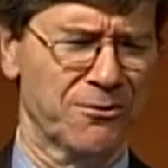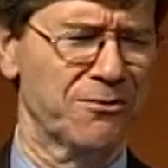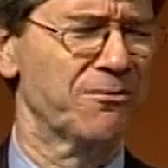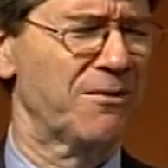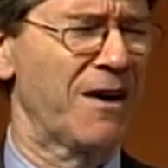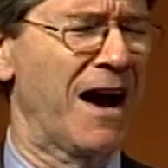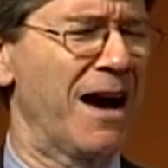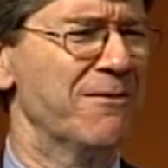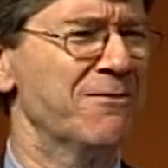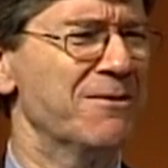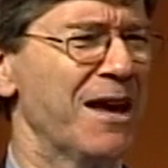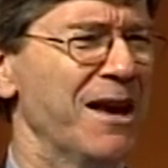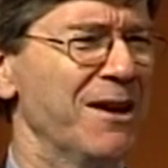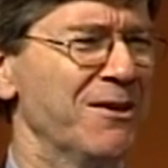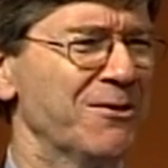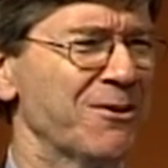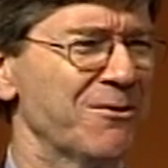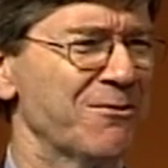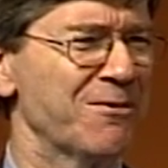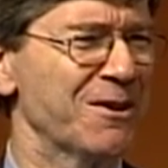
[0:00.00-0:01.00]
five
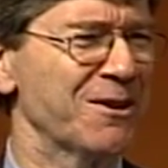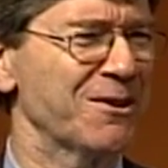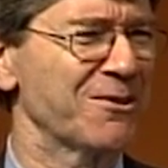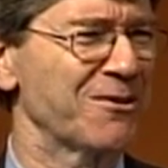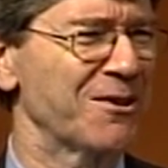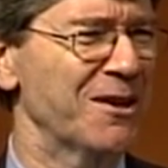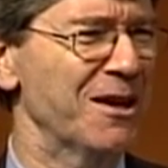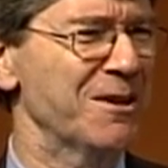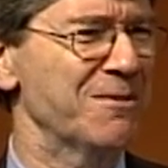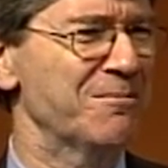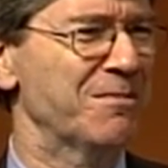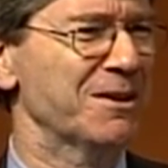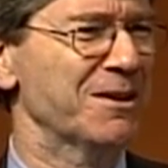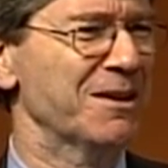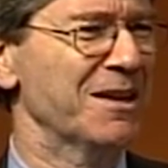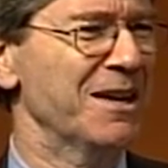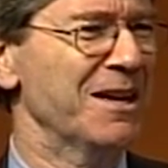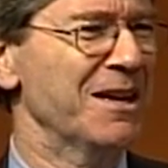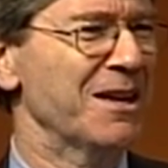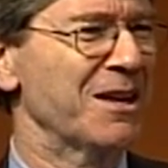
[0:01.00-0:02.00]
days, it feels like, but
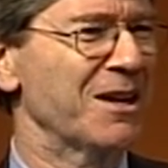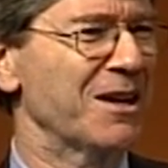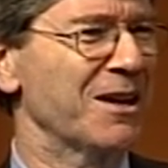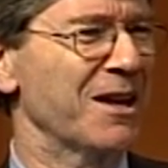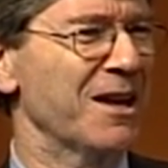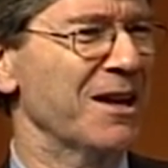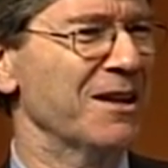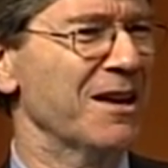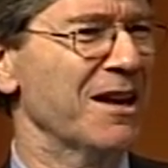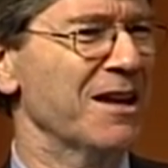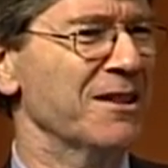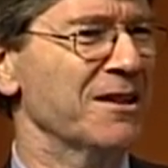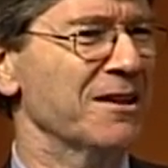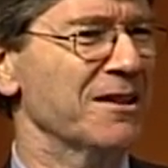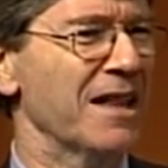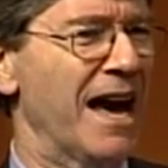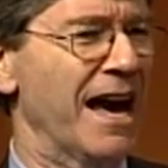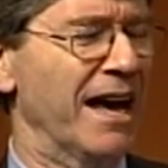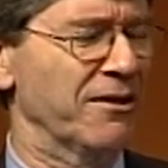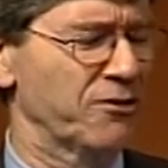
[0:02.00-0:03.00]
uh, in, in, the
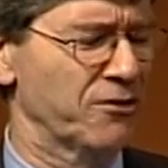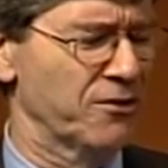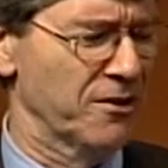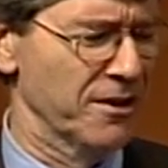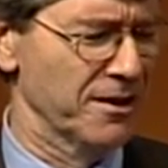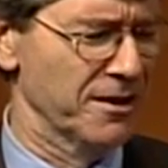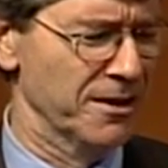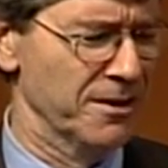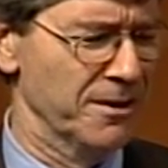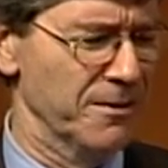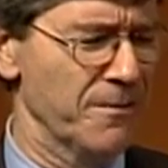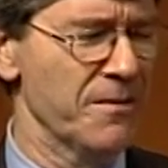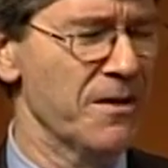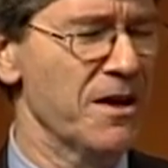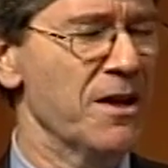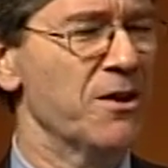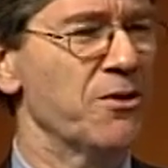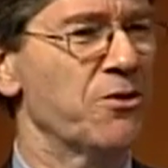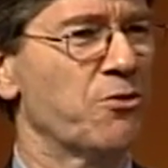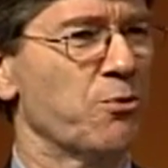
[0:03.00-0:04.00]
last uh,
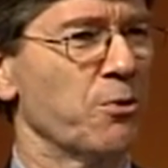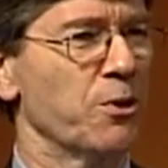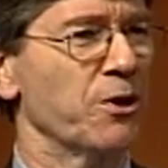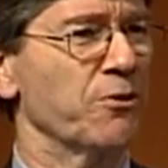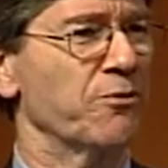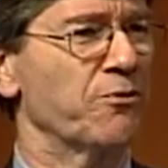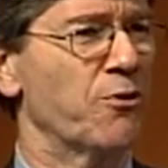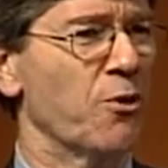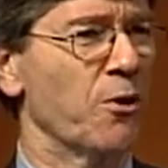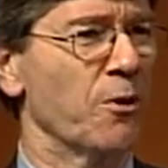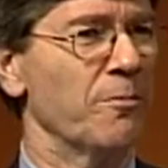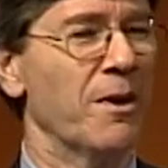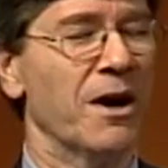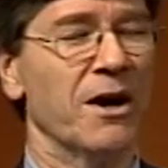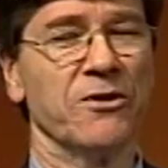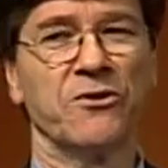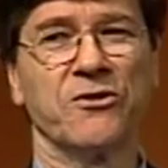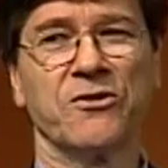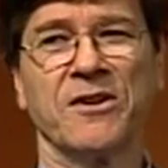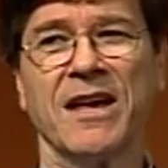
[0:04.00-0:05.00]
three or four
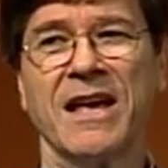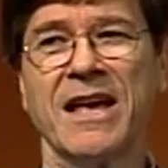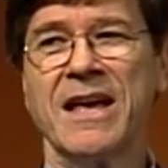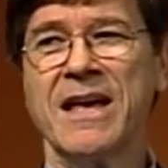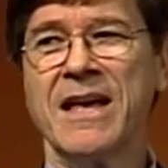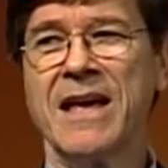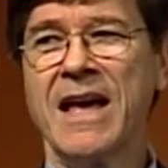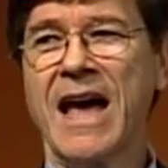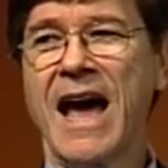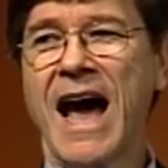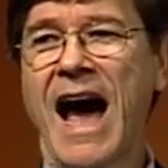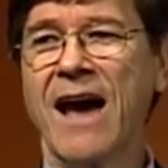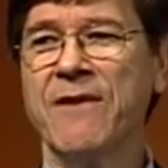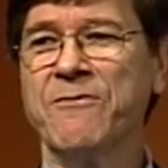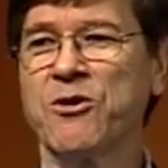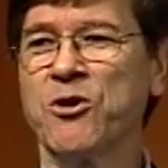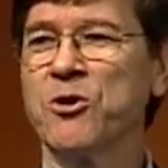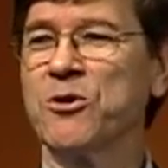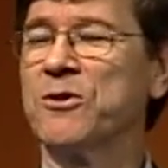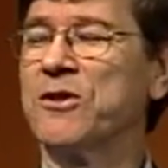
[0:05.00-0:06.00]
months, I've
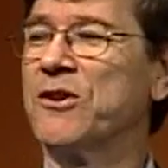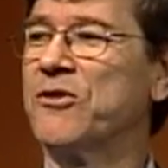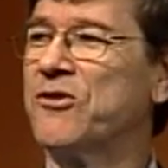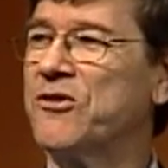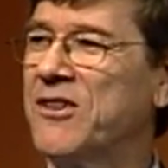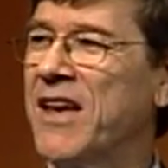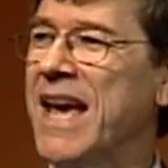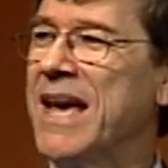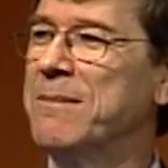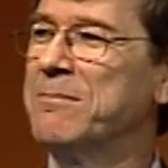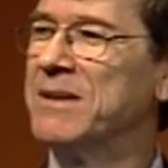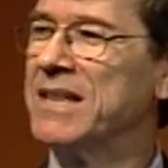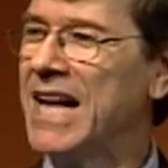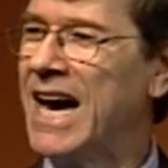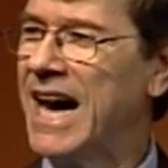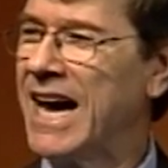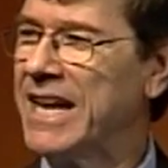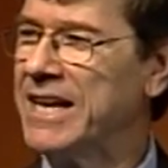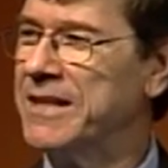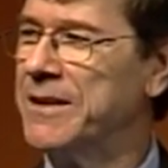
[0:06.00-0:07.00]
heard the same
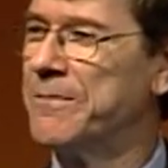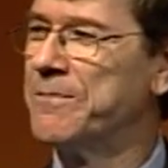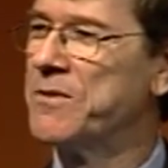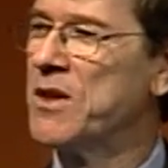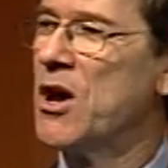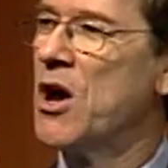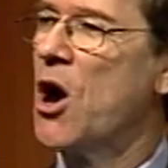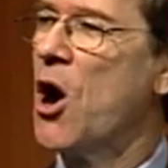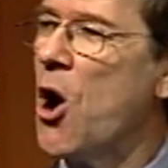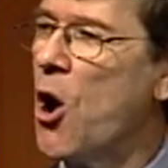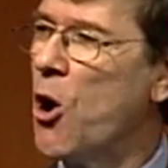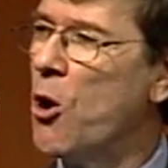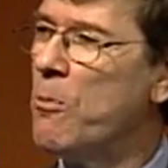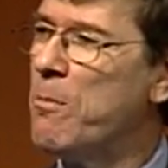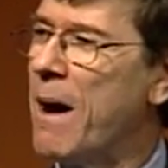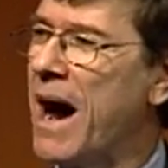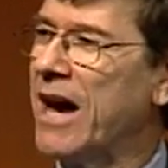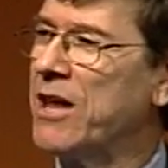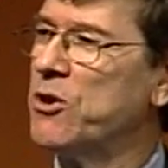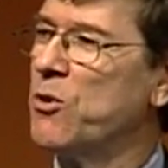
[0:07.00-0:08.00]
line. Oh,
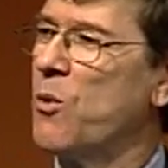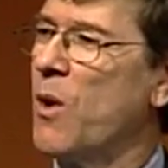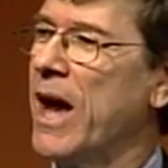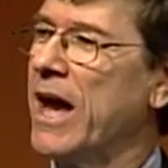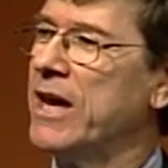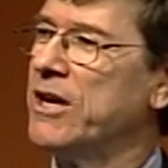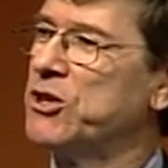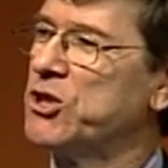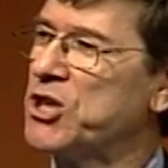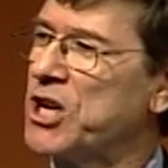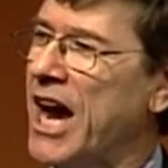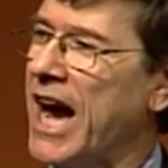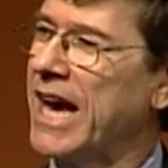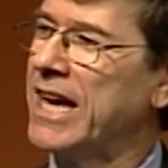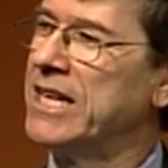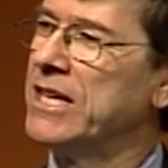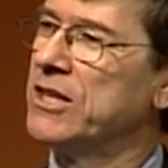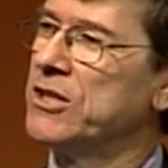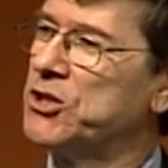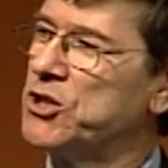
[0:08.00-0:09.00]
by the way,
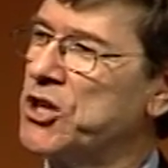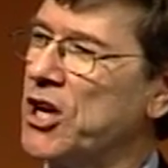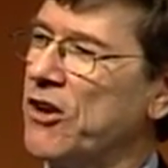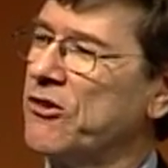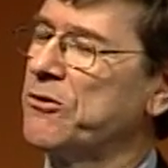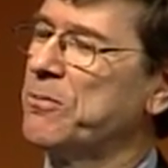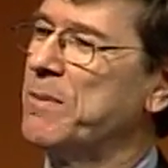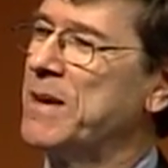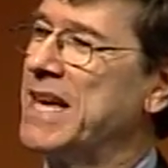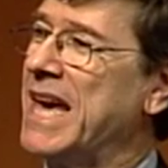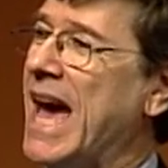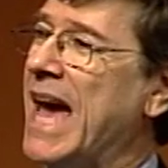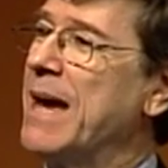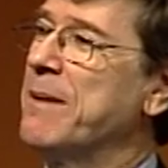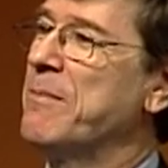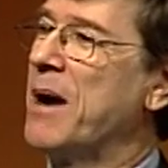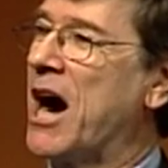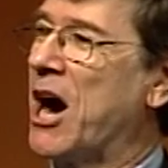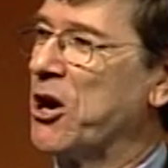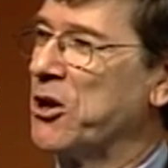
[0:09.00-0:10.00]
China just
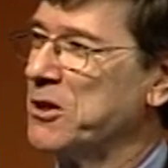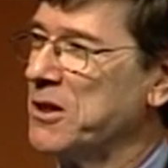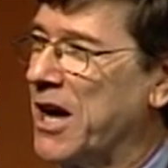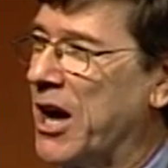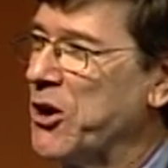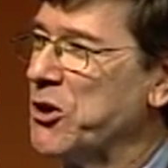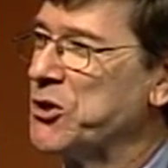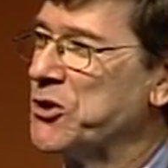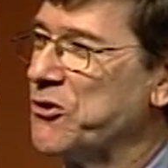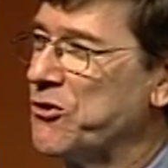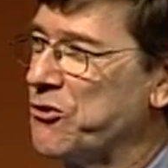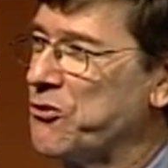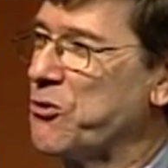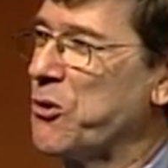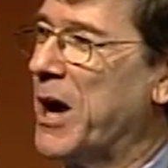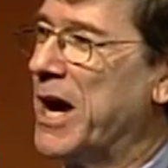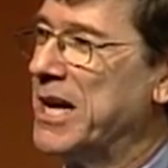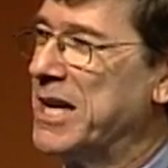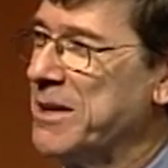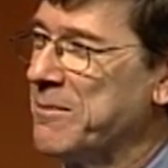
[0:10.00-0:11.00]
became our largest
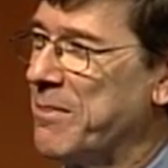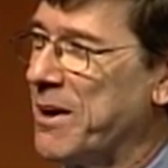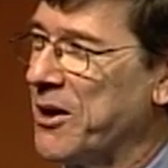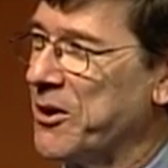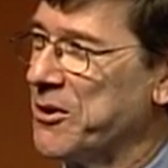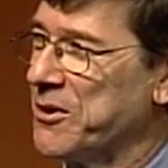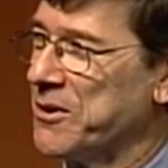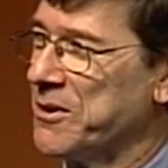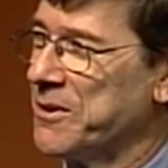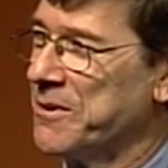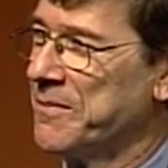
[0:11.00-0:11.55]
trading partner.